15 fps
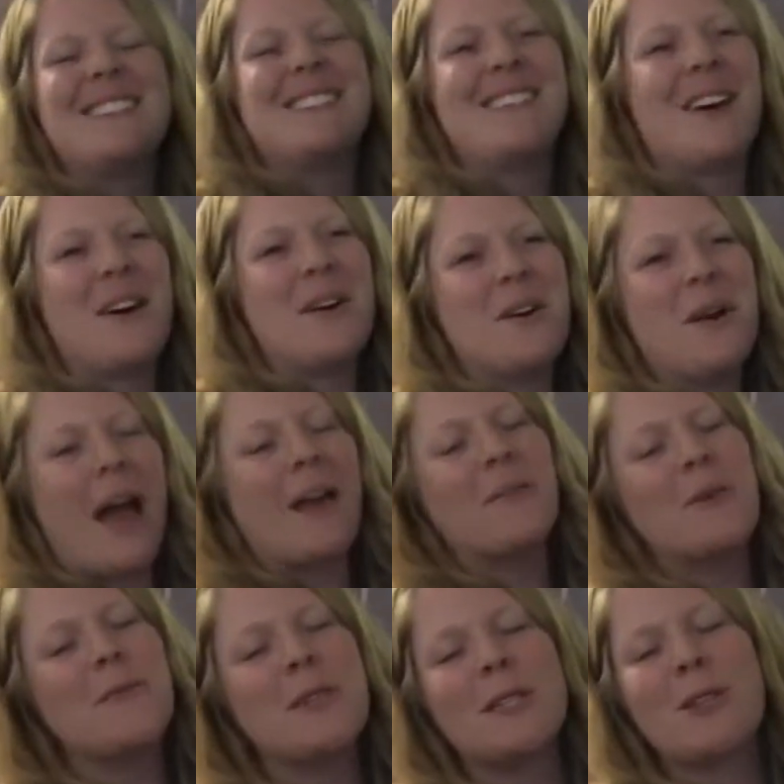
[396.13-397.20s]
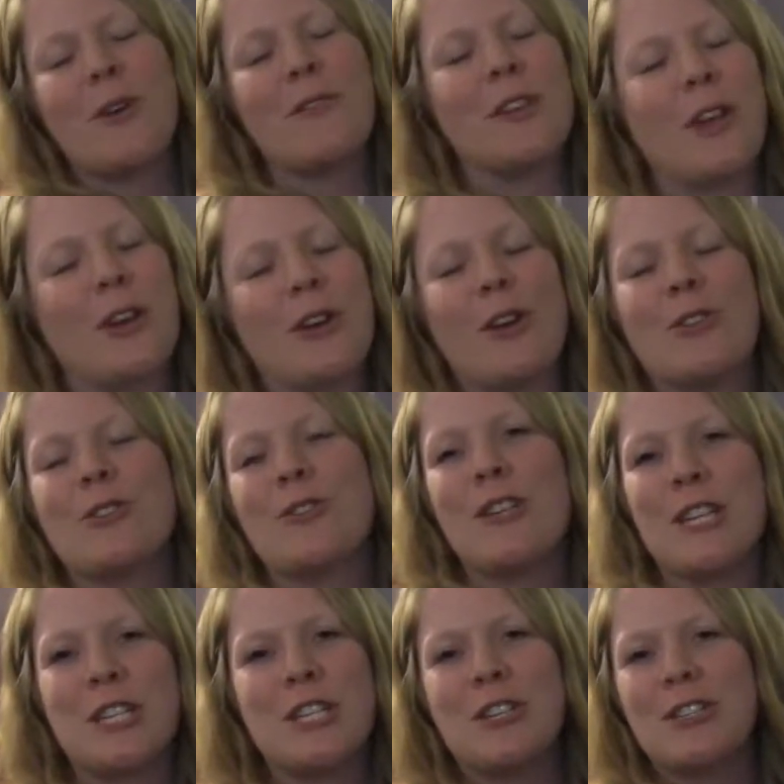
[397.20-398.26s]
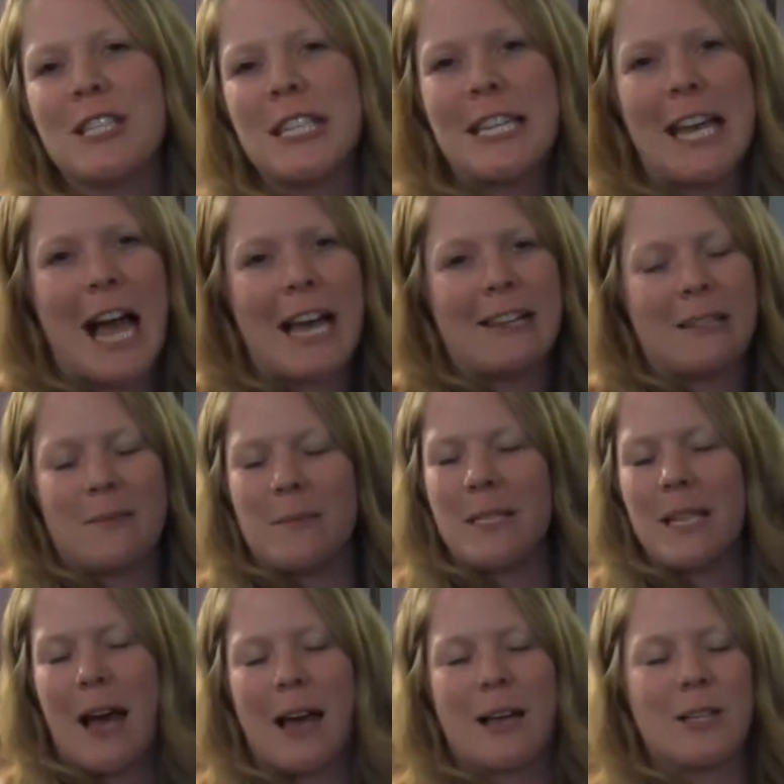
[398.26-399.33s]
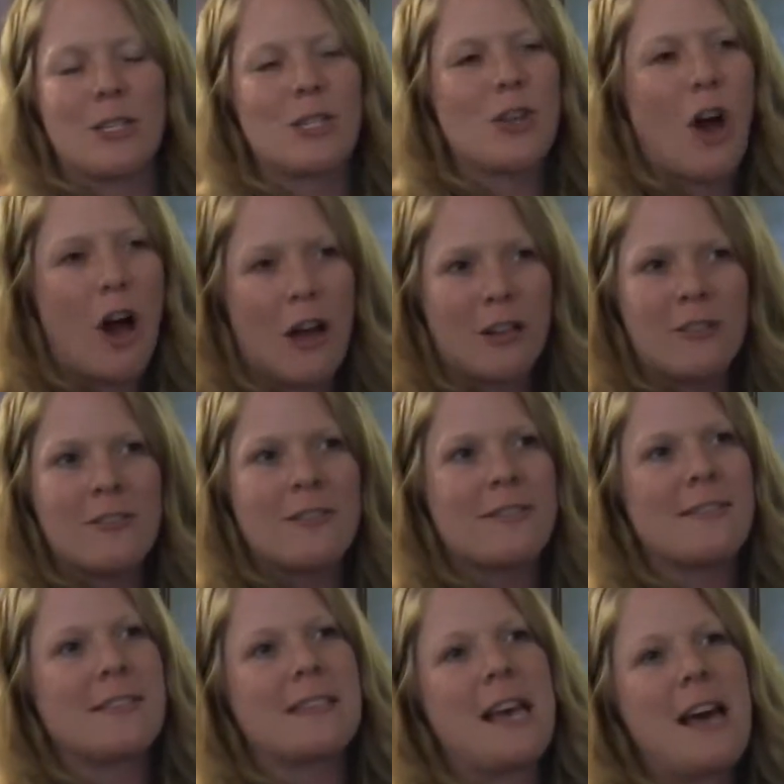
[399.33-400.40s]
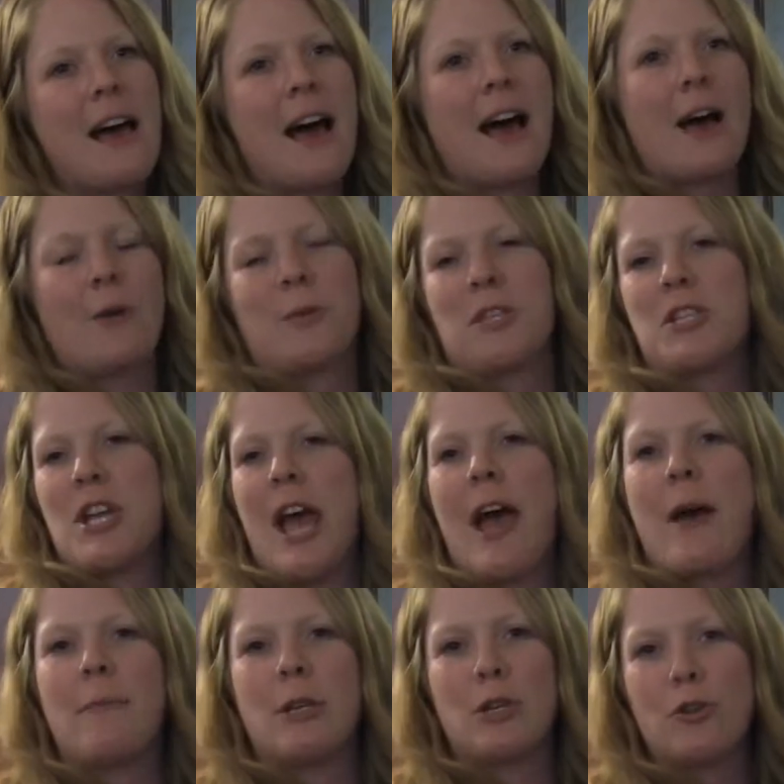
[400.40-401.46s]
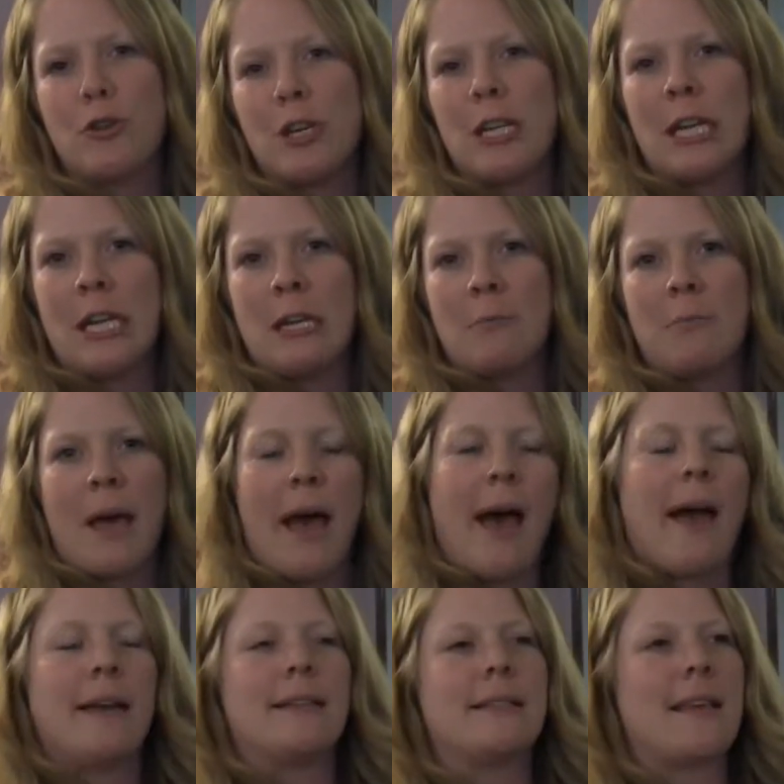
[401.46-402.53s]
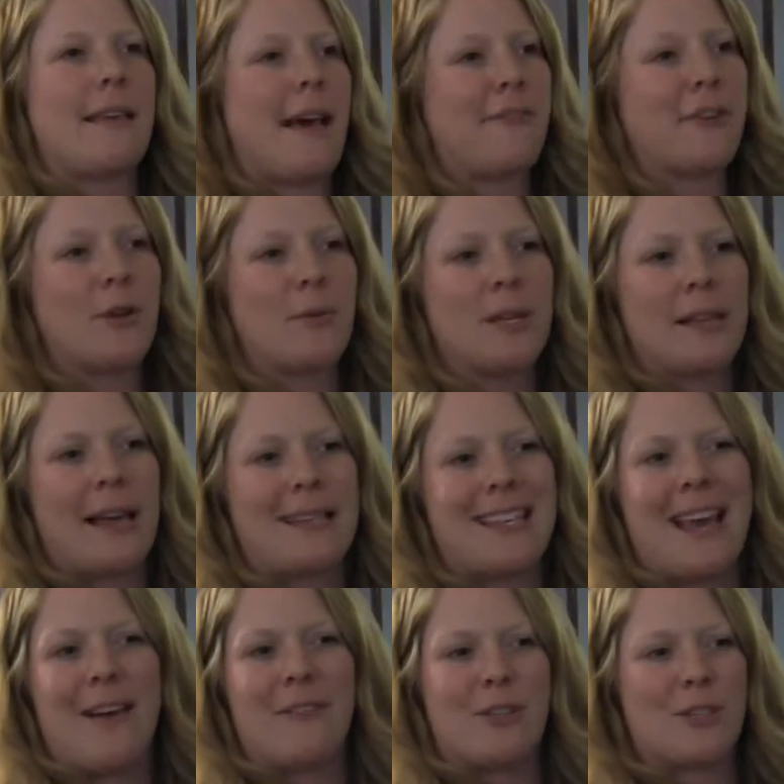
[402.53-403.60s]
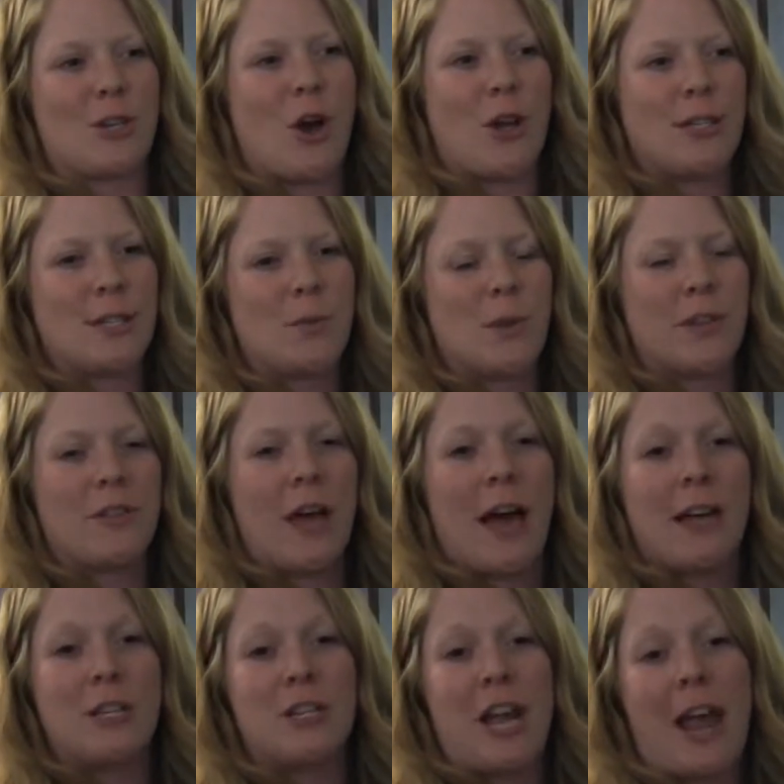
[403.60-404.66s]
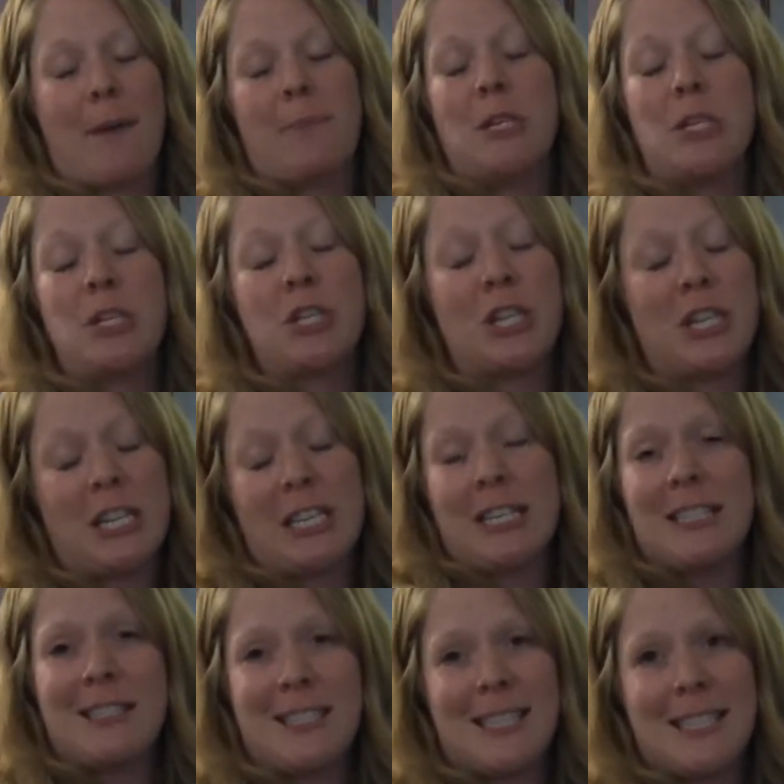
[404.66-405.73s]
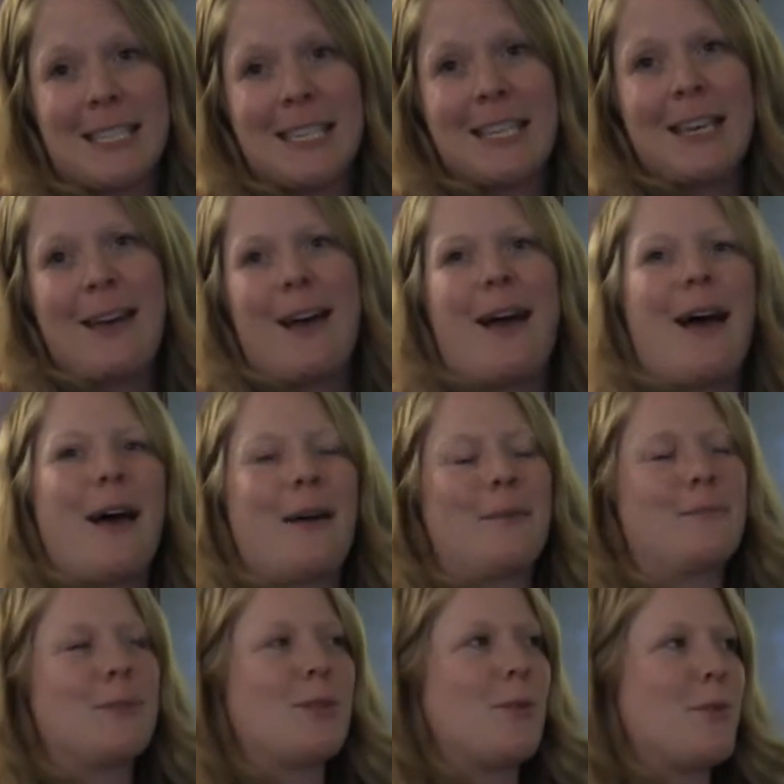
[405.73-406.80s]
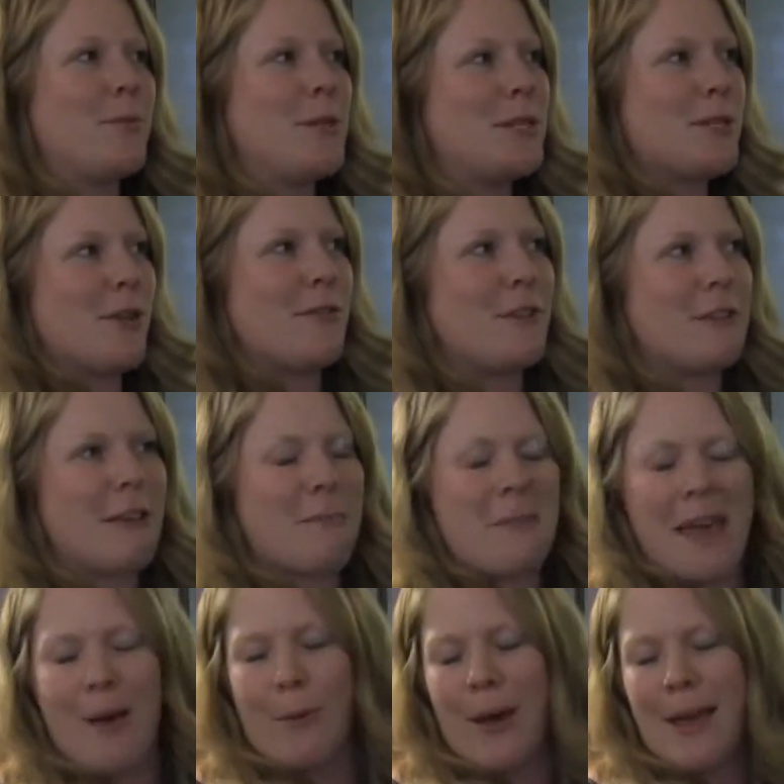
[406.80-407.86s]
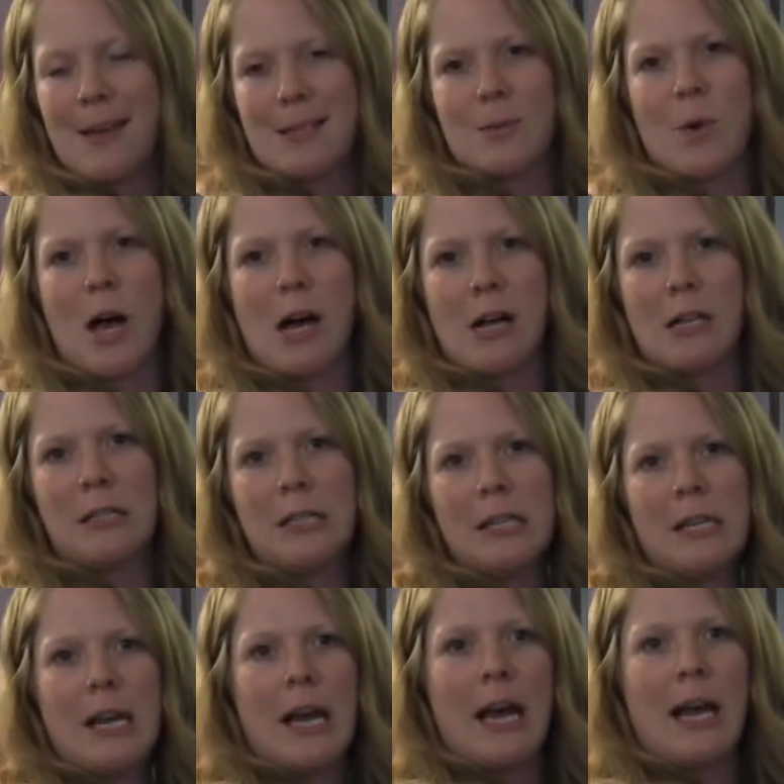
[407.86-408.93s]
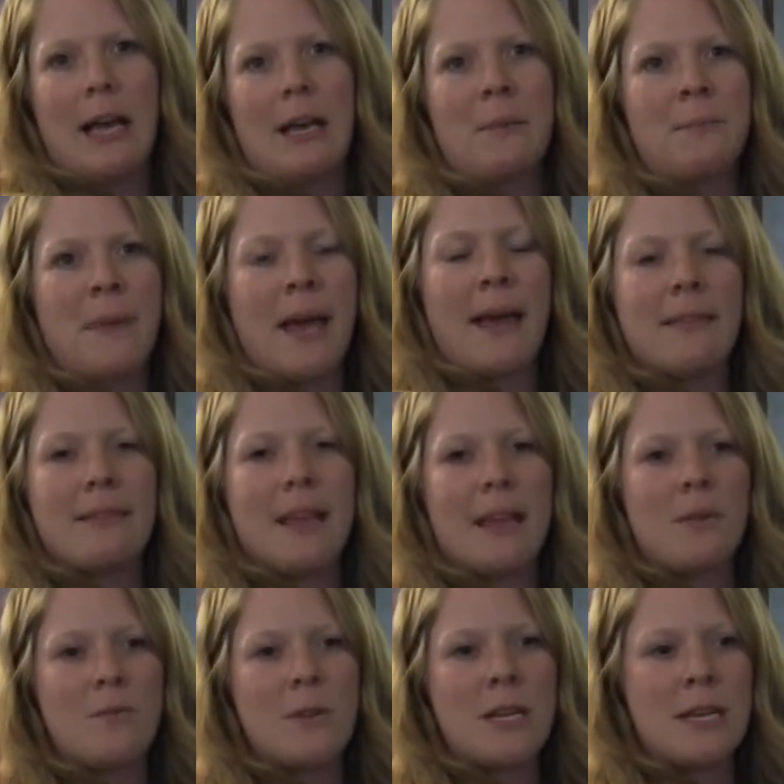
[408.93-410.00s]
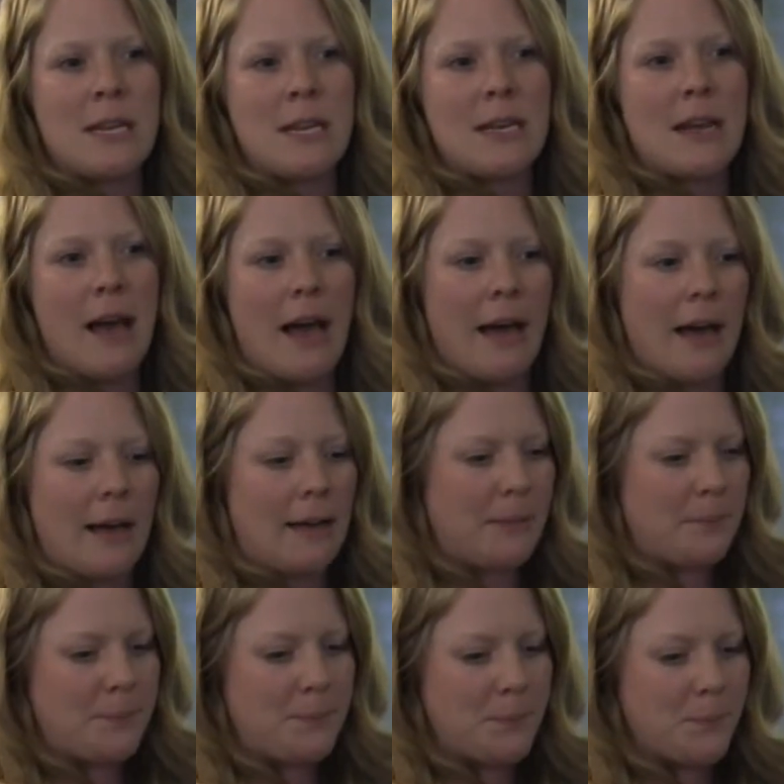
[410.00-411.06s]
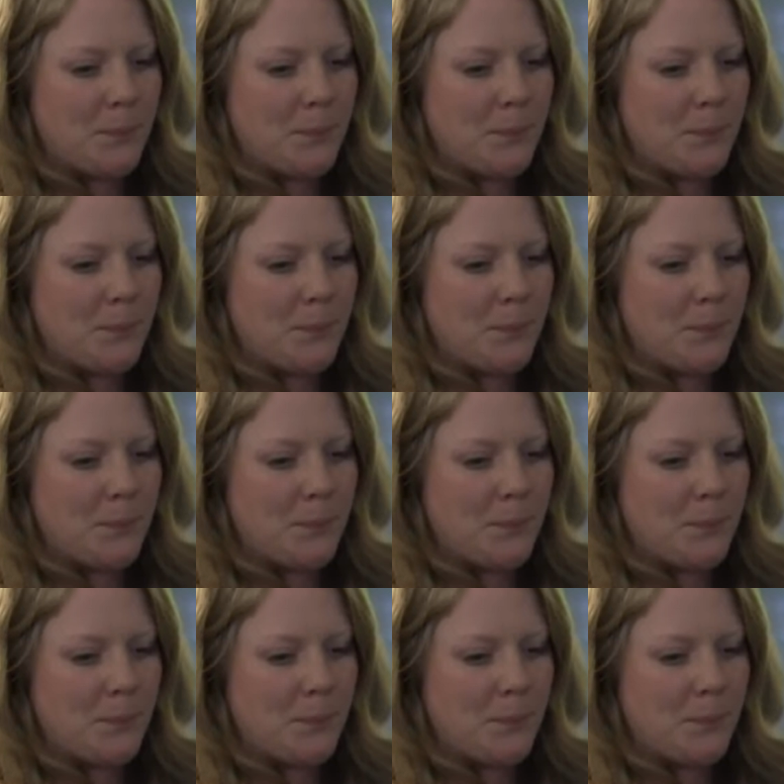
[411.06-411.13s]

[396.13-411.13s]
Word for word: So, and we'll be serving, you know, traditional tea items, mm -hmm. uh, mm-hmm. scones uh, with jam and cream. Uh, in South Africa, we like to have our scones with uh, jam and cheese. -huh. Um, so we'll be serving them that way as well. Yeah. Um, and then we um,